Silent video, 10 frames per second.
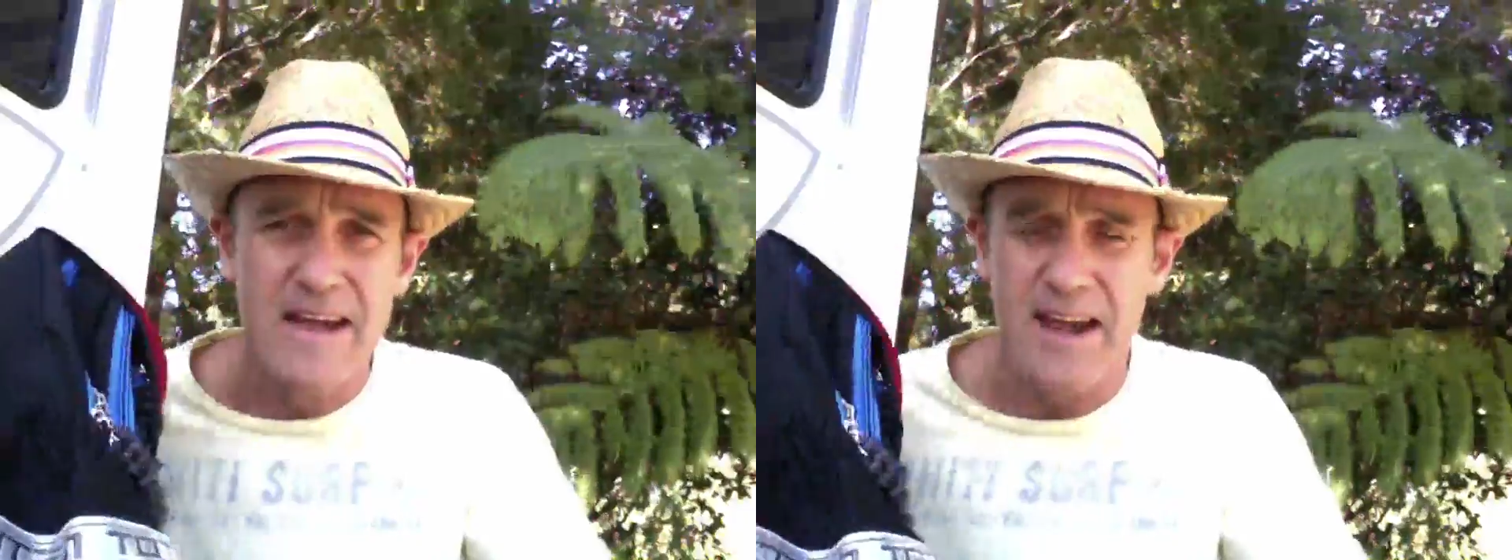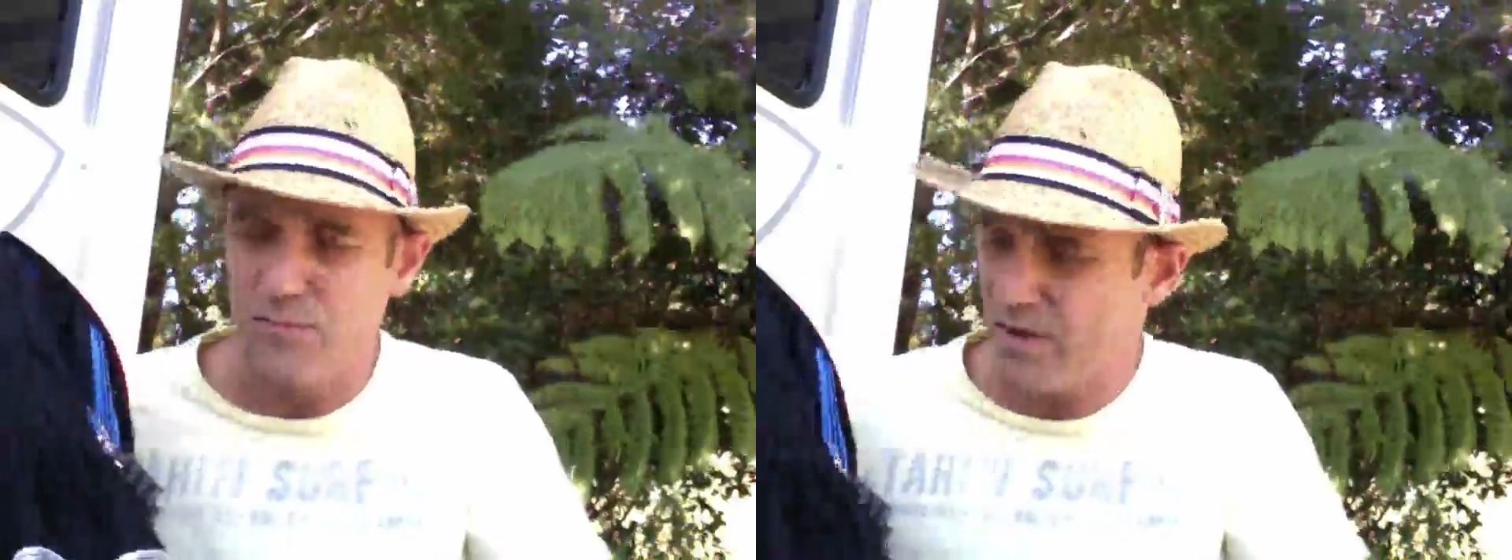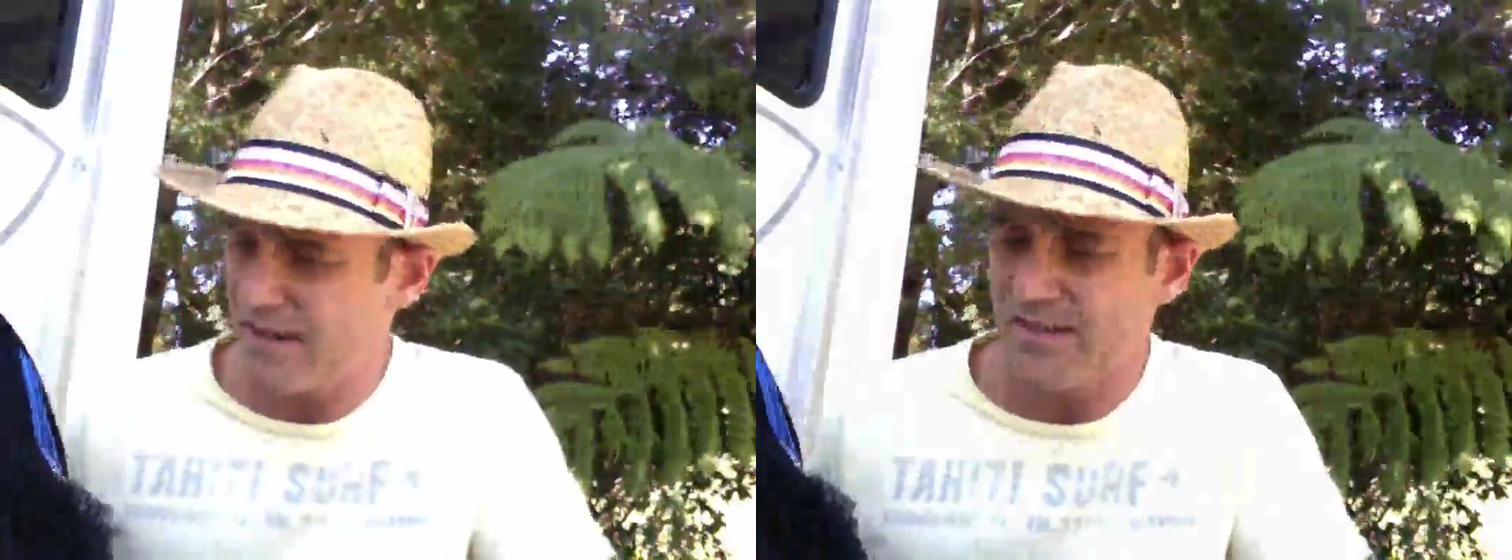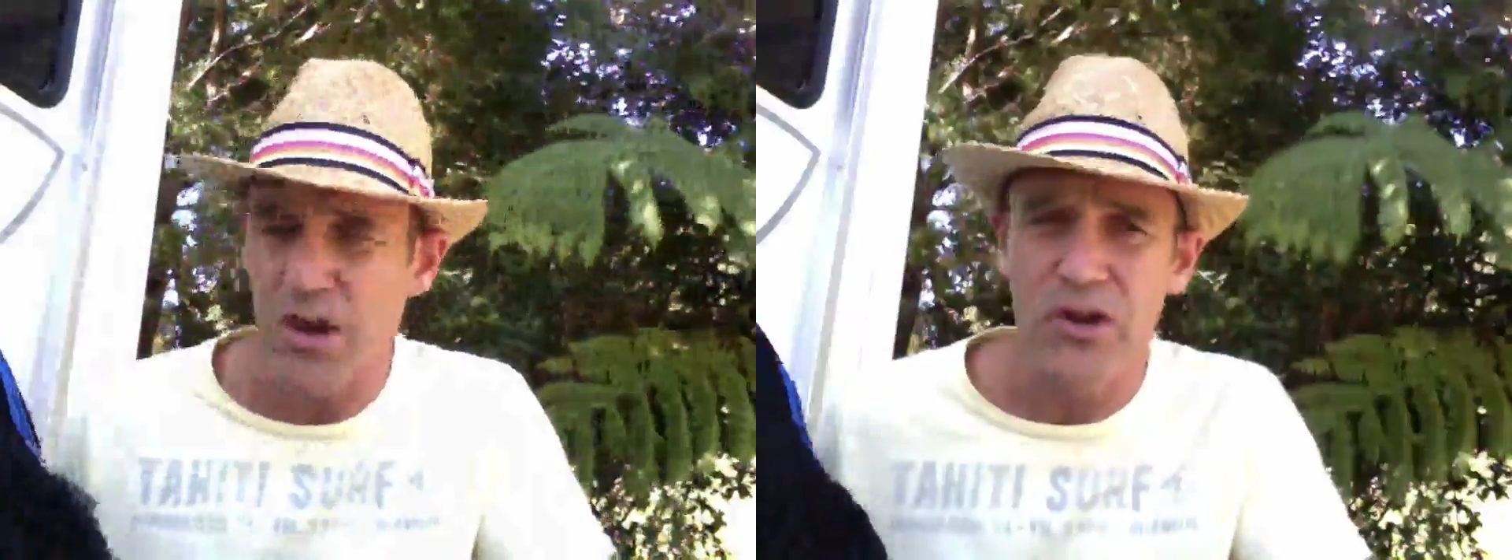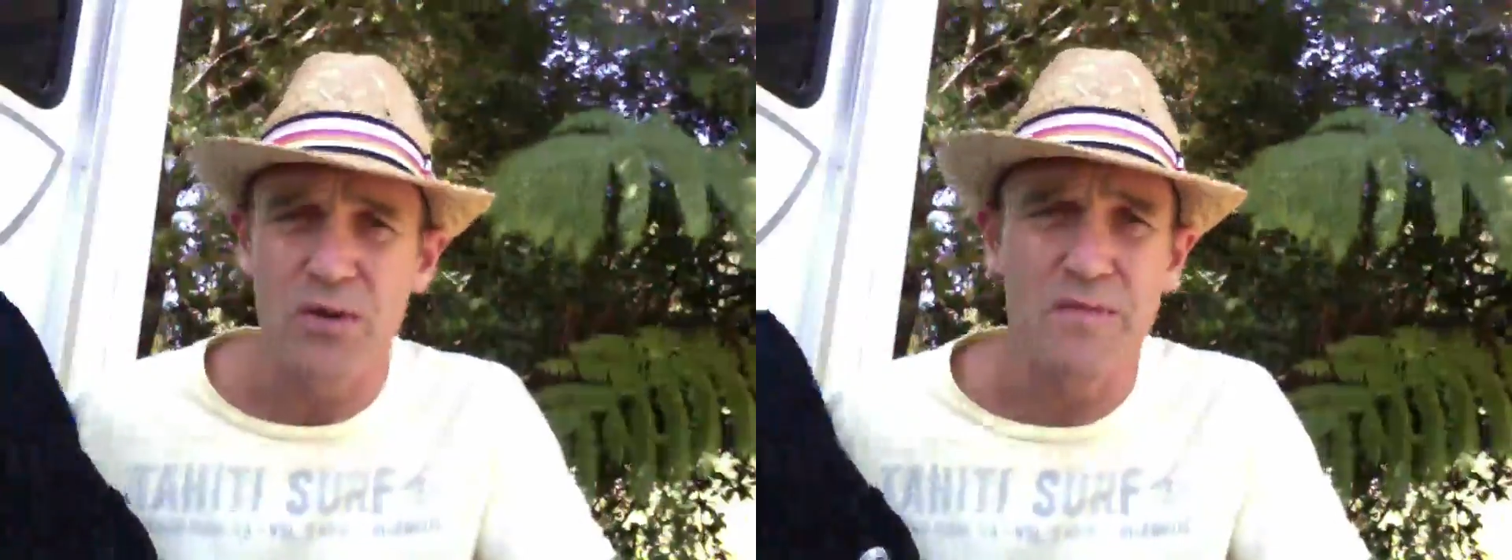it's one of
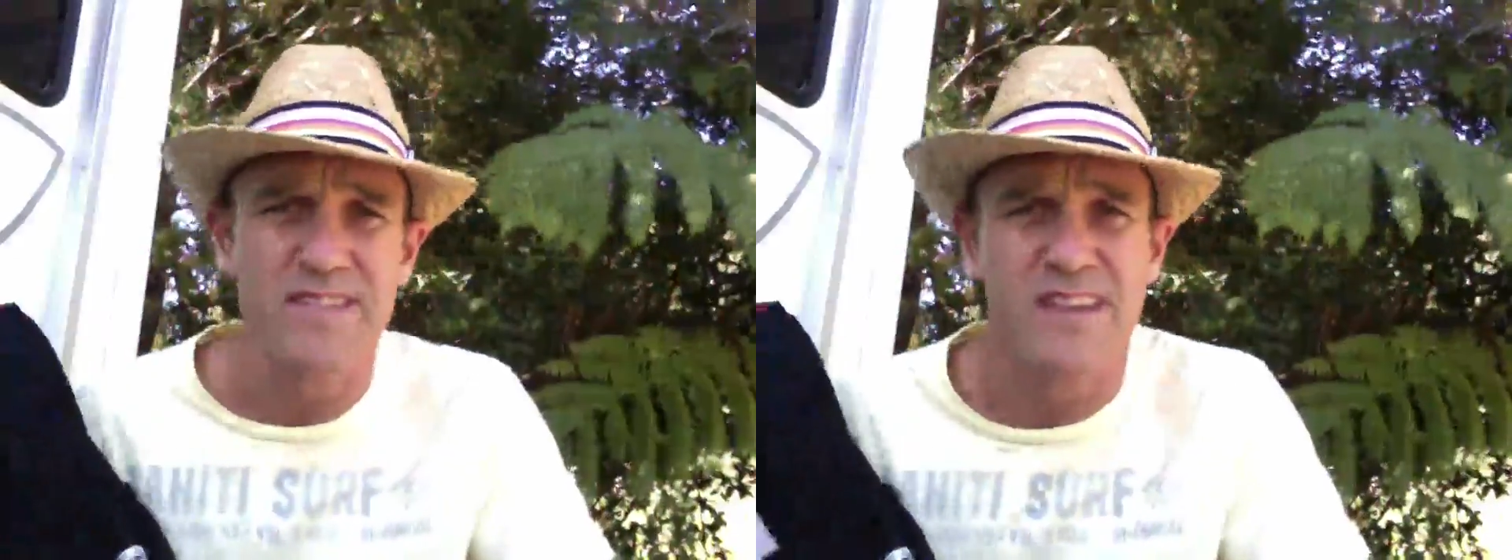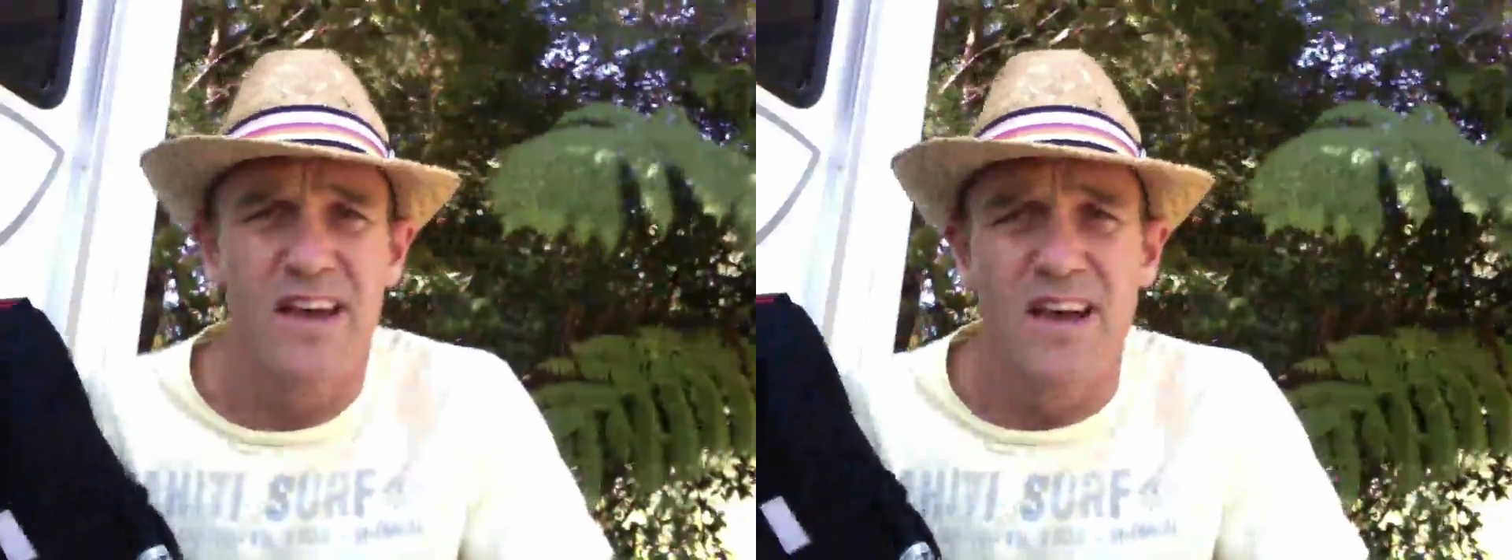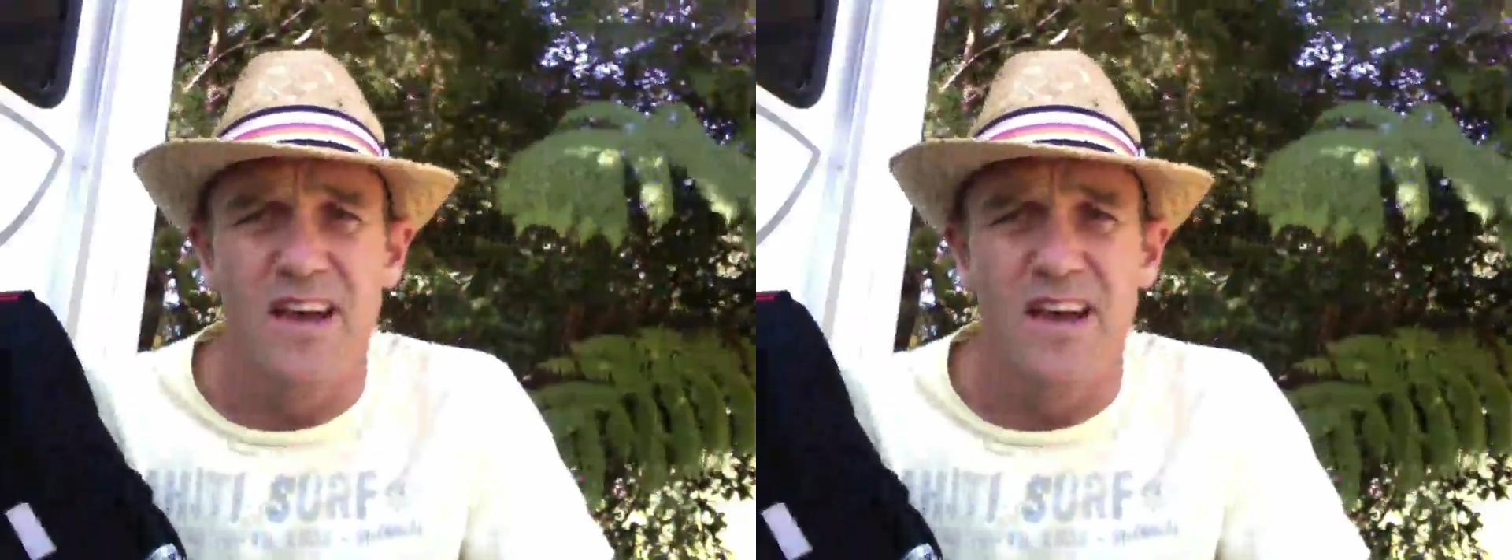Totem's